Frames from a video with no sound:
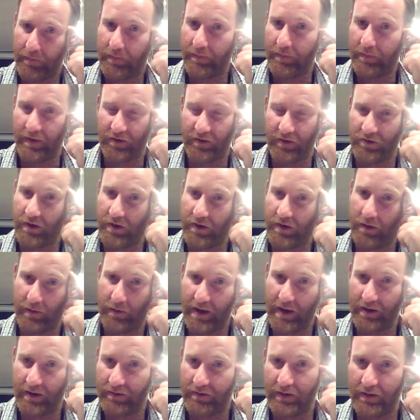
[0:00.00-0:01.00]
This year
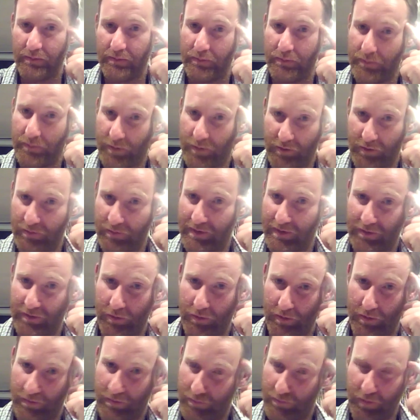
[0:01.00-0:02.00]
we actually, because we
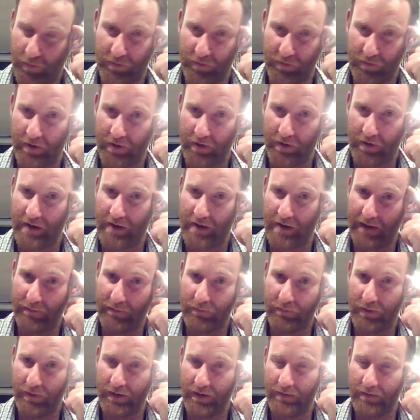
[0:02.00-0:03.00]
saw it wasn't going to rain,
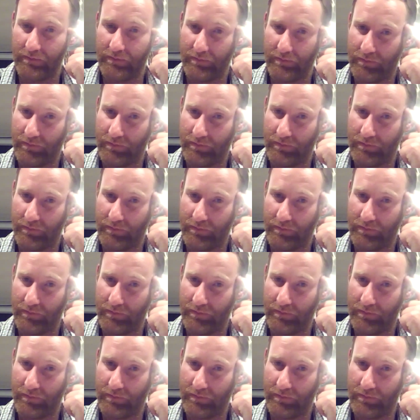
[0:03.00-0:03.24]
we